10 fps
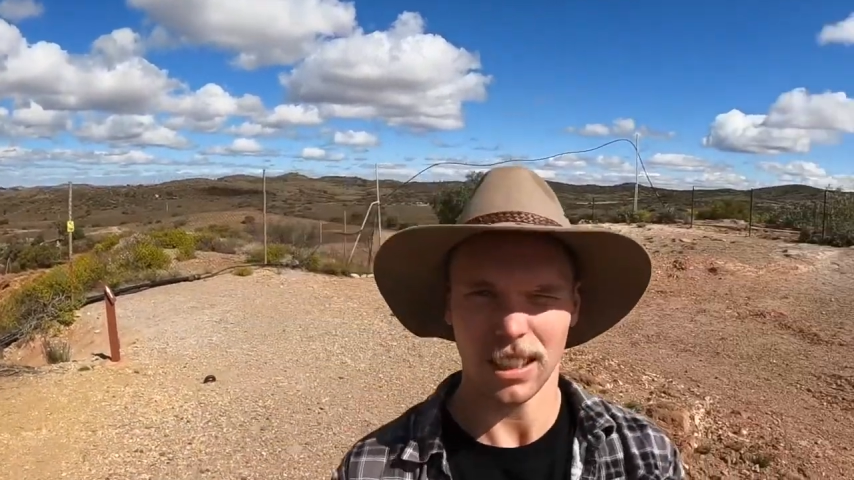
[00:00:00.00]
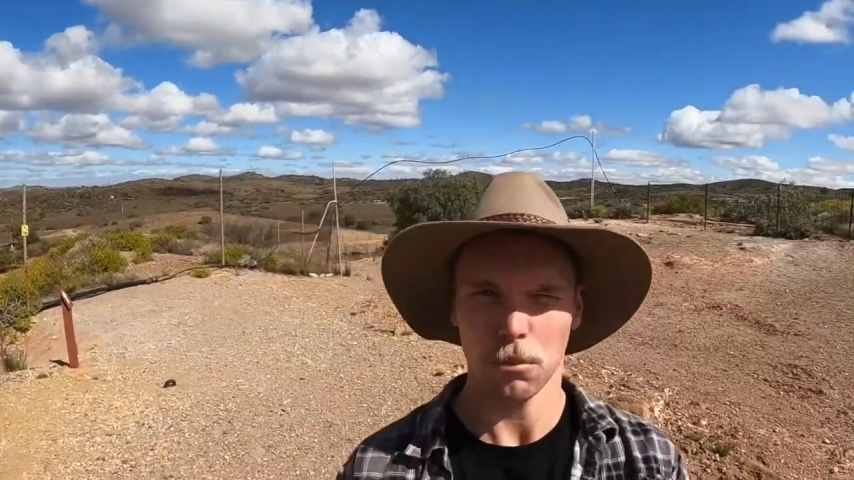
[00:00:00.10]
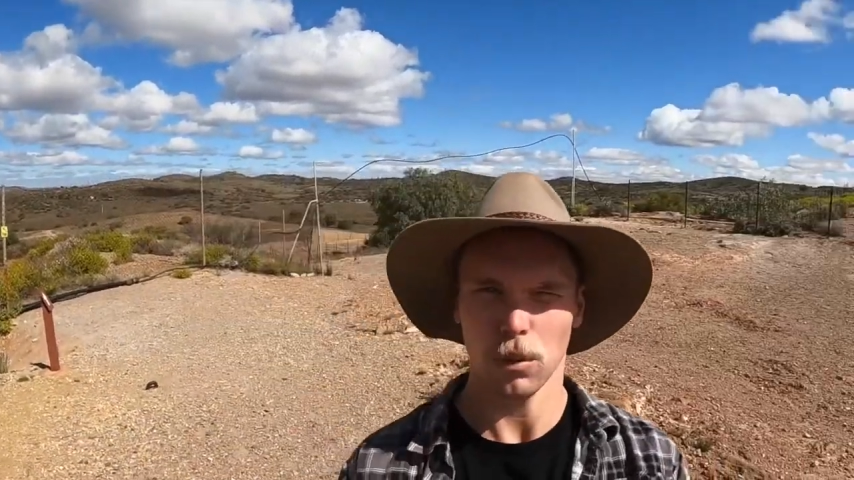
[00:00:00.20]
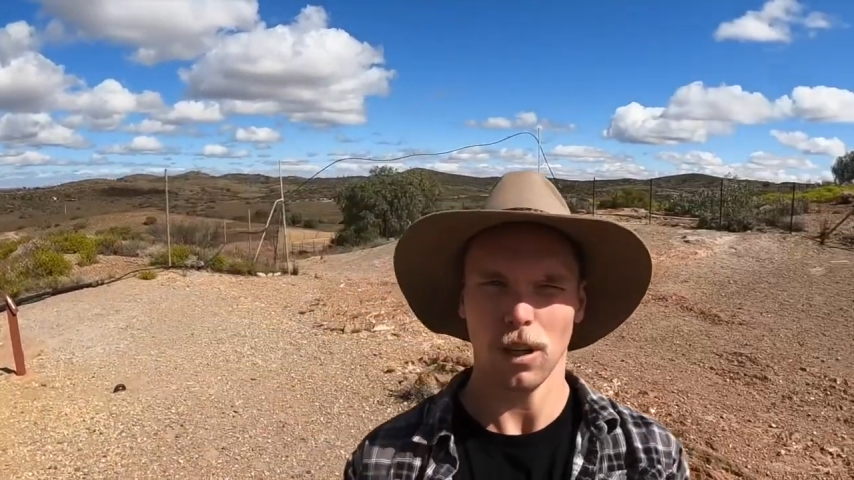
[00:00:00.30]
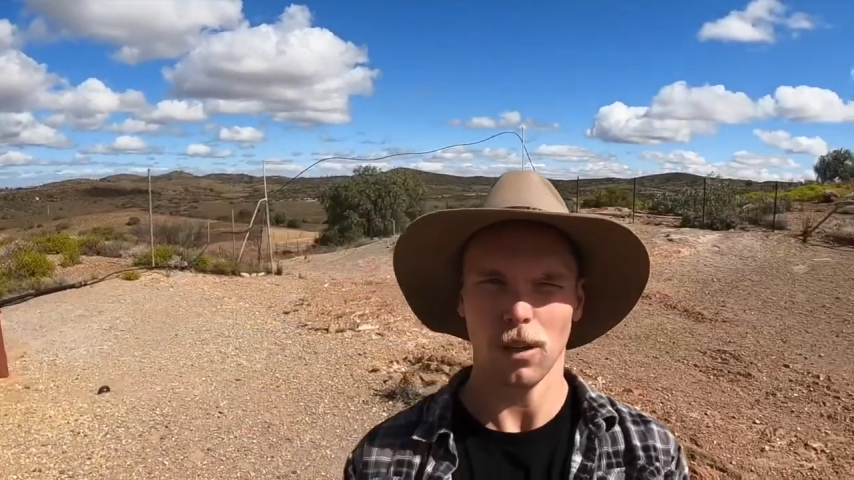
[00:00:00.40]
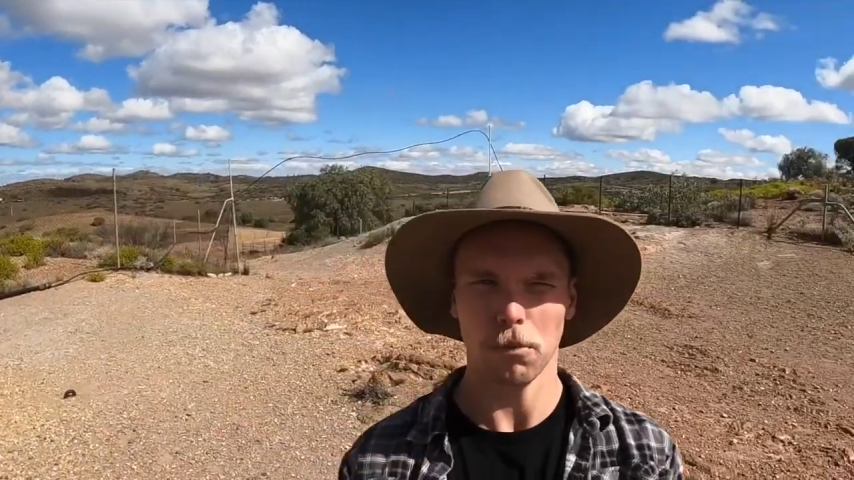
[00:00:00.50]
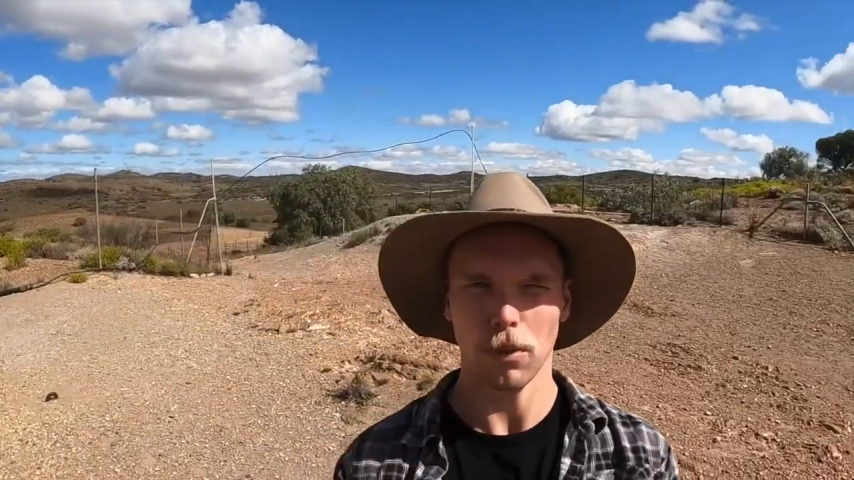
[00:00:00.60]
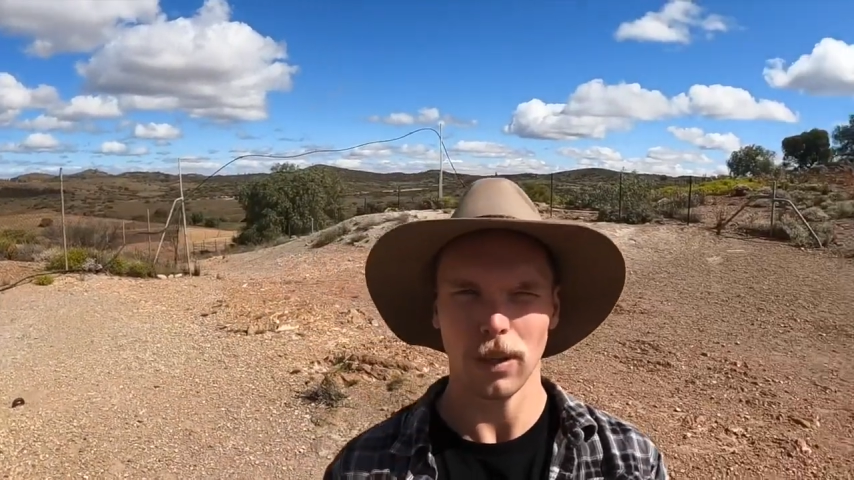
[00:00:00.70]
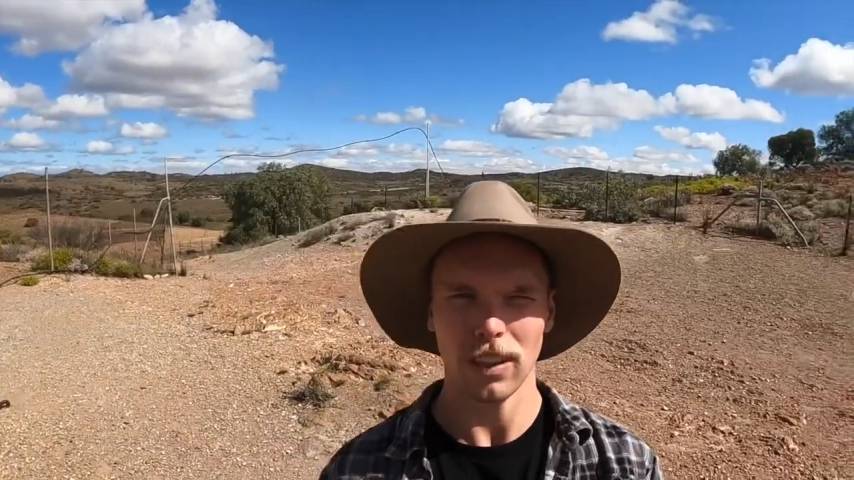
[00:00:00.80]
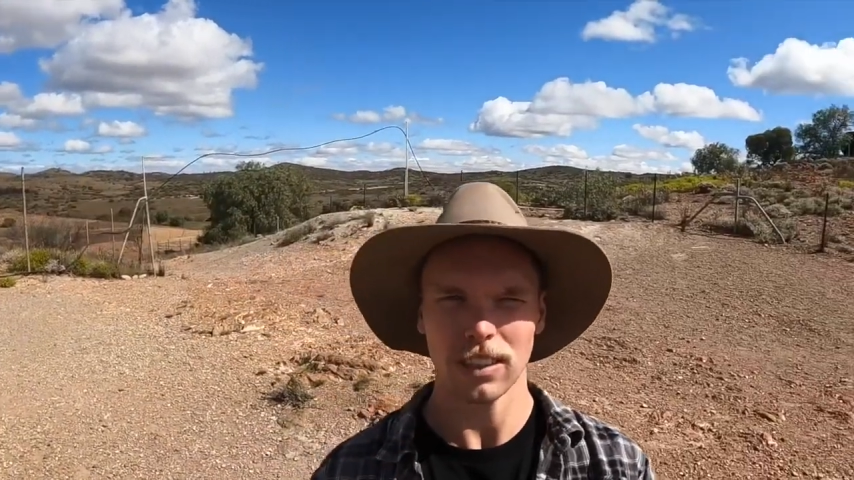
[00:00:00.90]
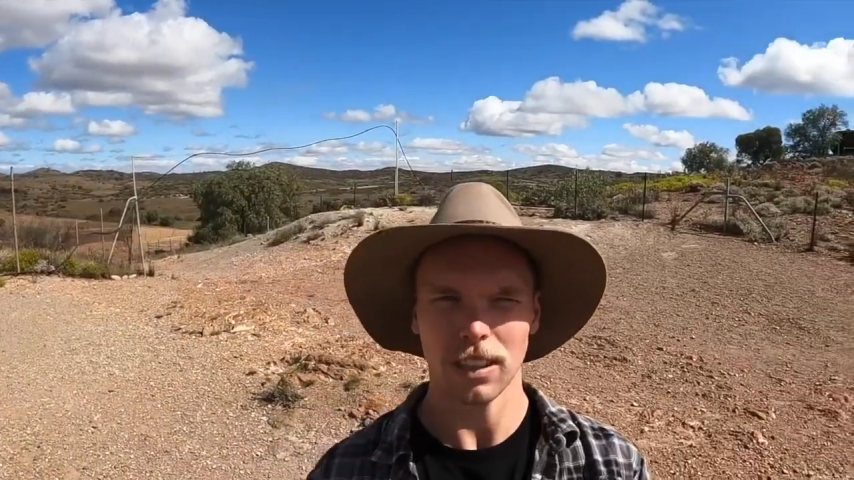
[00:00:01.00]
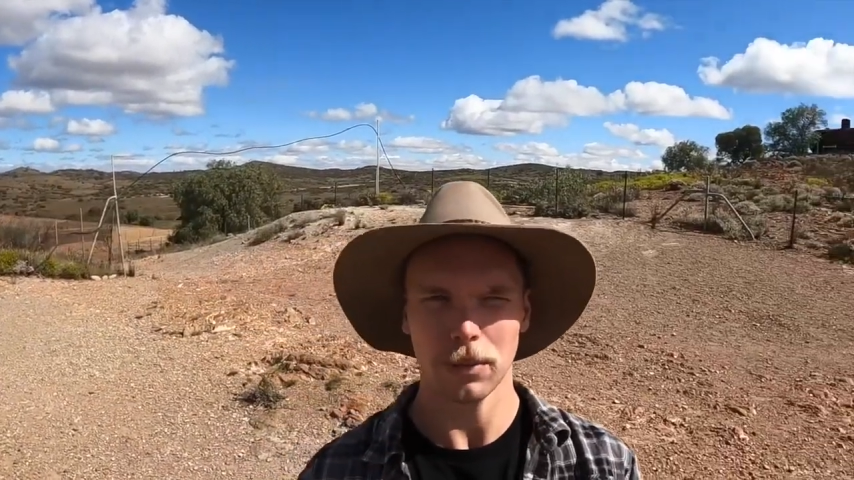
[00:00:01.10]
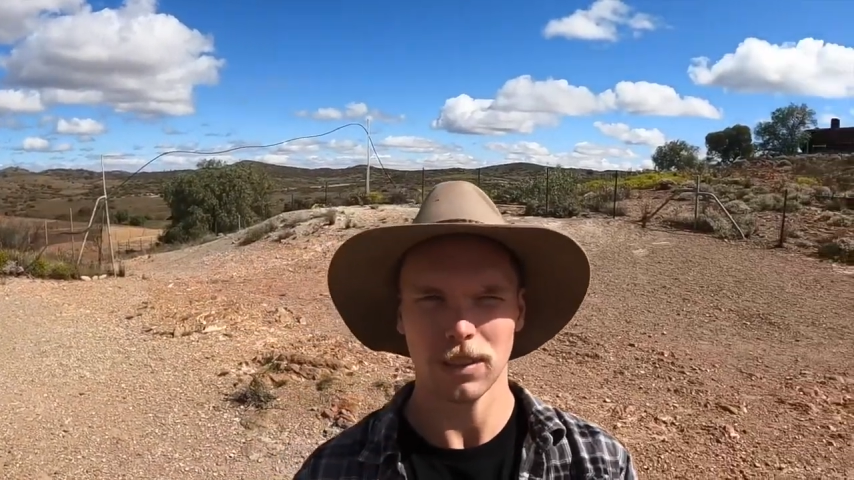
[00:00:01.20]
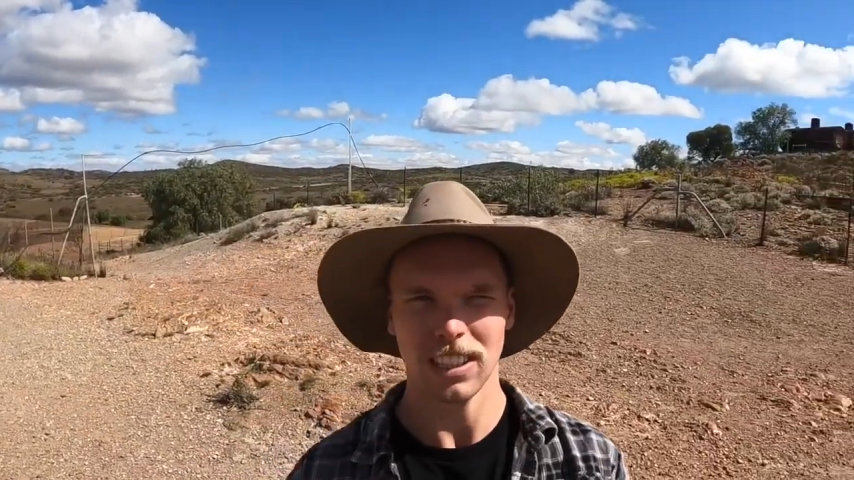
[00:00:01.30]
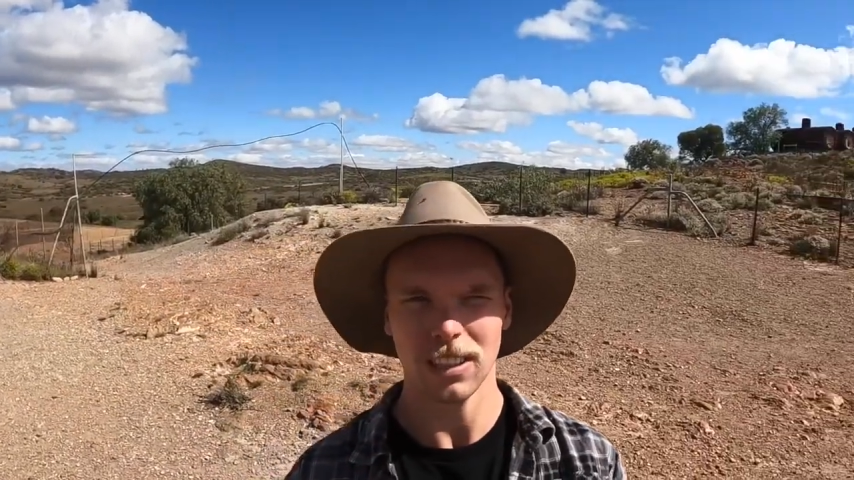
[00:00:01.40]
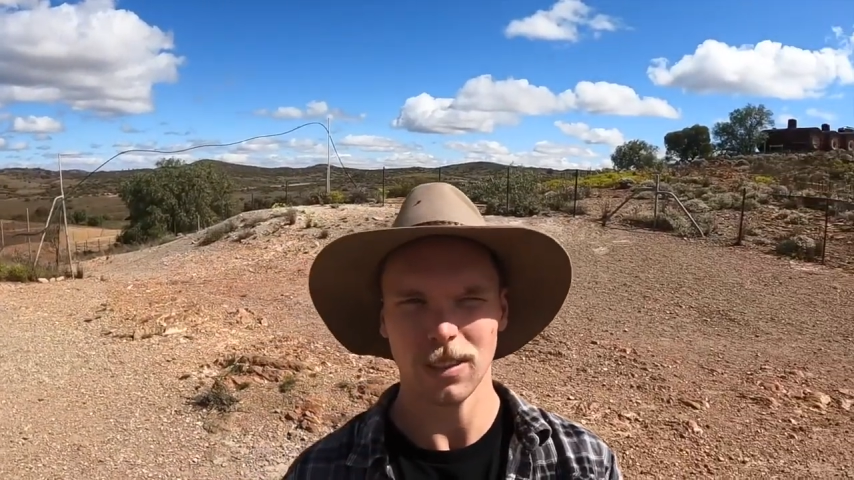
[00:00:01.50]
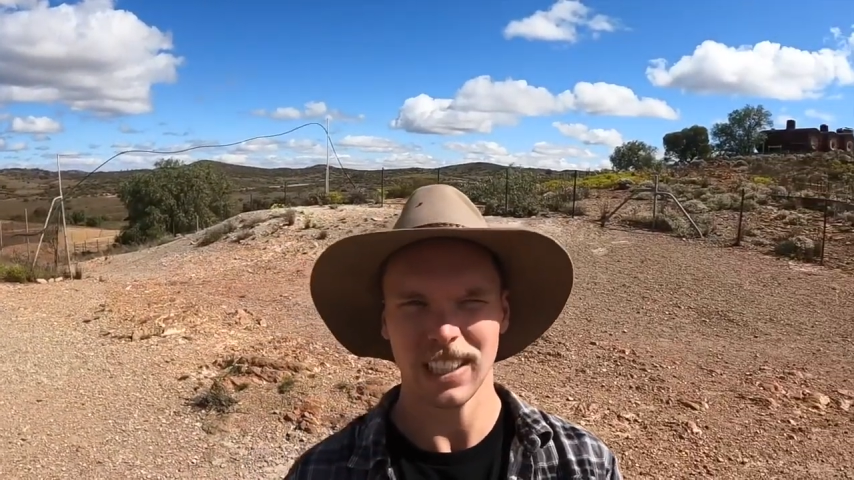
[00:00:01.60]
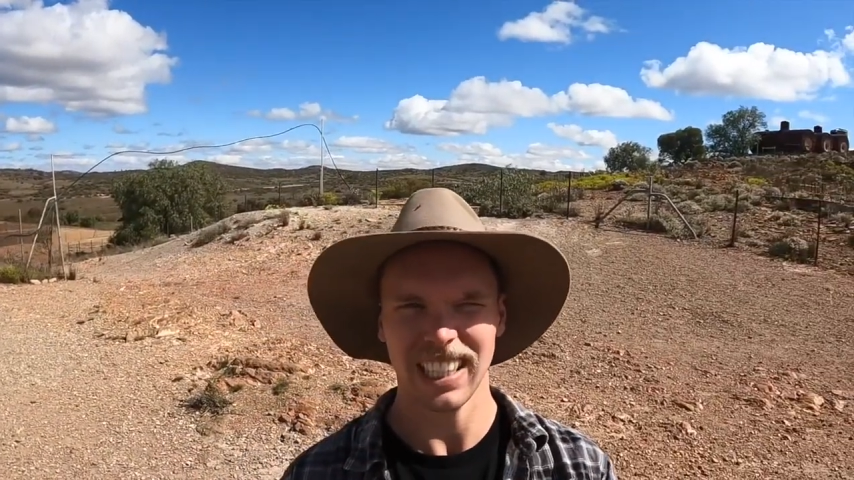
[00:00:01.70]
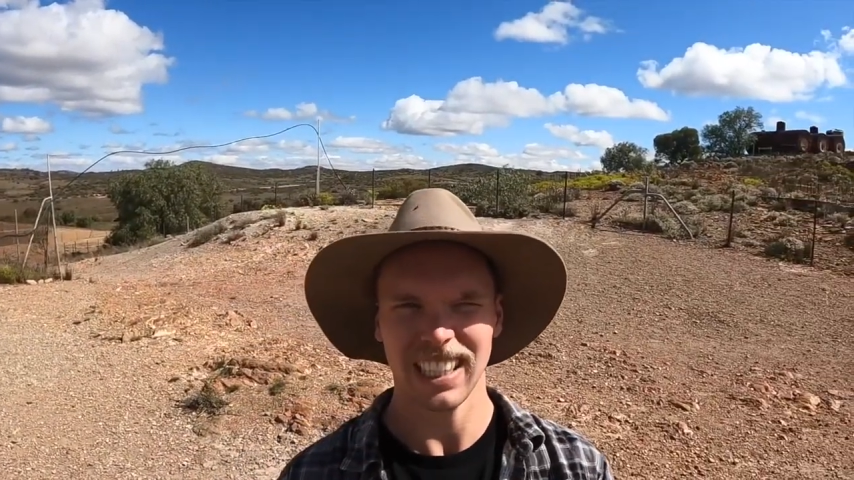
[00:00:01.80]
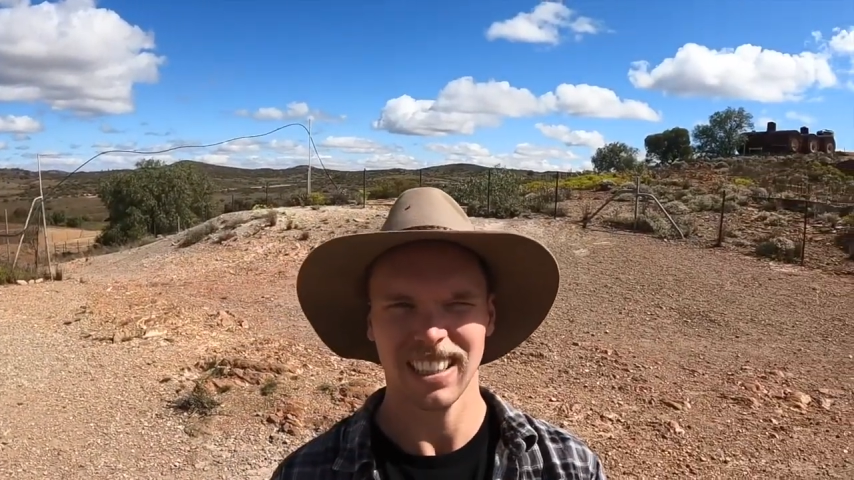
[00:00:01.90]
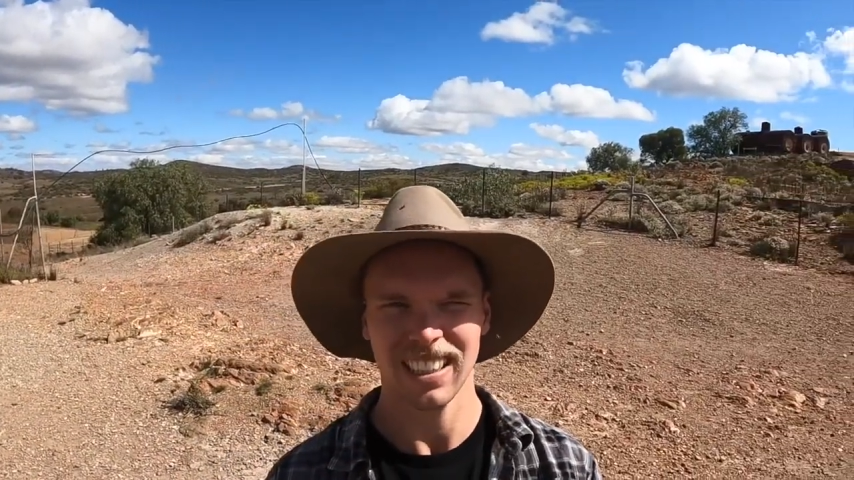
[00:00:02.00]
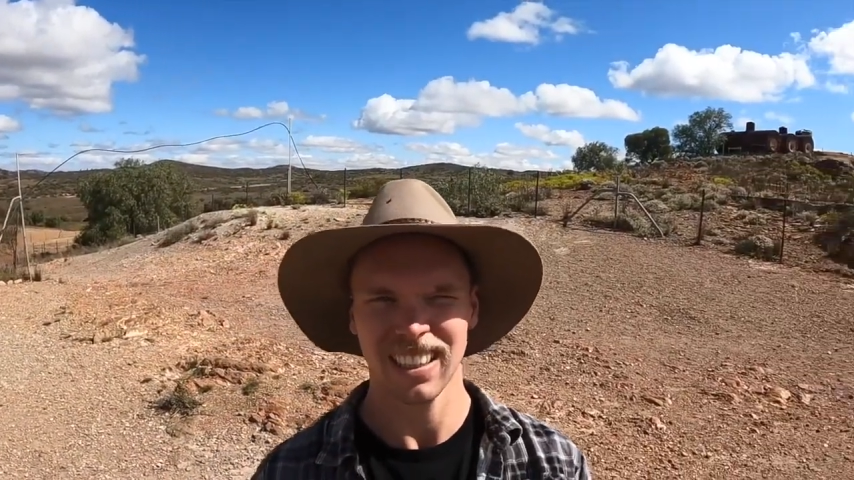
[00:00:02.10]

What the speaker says: couple of old boilers up on the hill there.